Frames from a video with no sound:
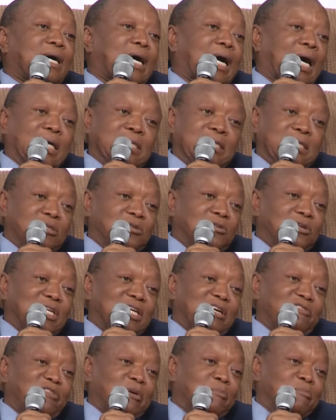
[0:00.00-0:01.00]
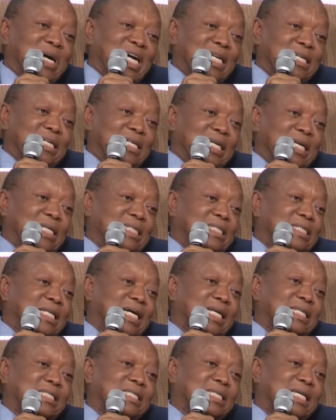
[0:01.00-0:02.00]
I did not have a mandate
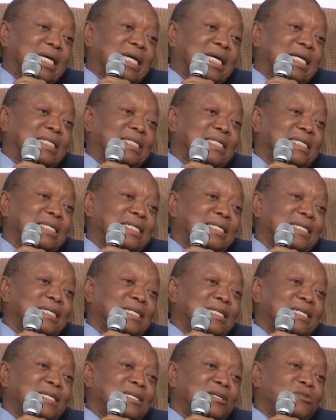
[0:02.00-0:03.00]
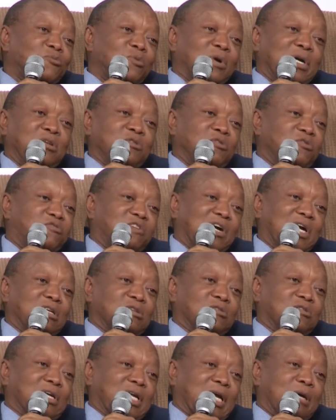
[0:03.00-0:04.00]
that said, when you
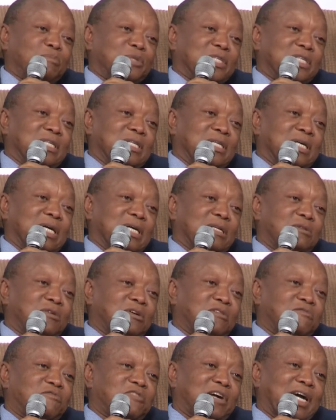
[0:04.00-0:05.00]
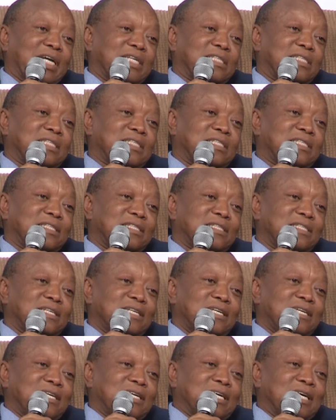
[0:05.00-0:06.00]
find corruption there, don't fight it.
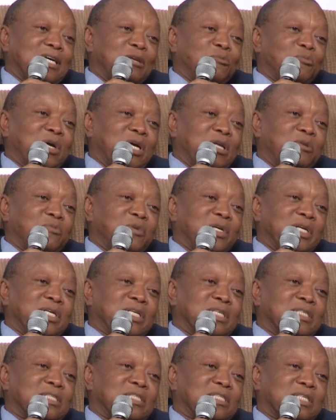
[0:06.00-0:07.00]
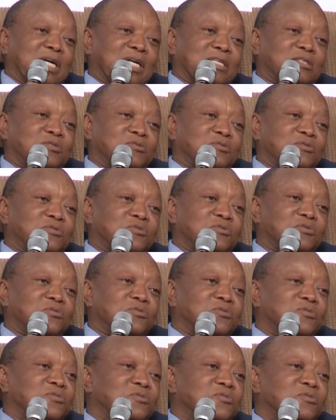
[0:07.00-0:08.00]
And when we instruct you
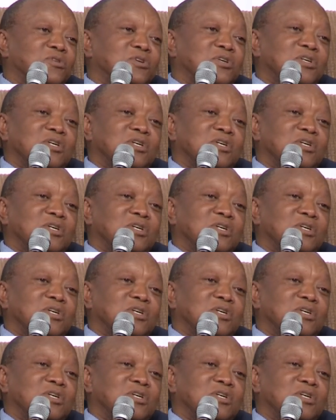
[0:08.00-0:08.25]
to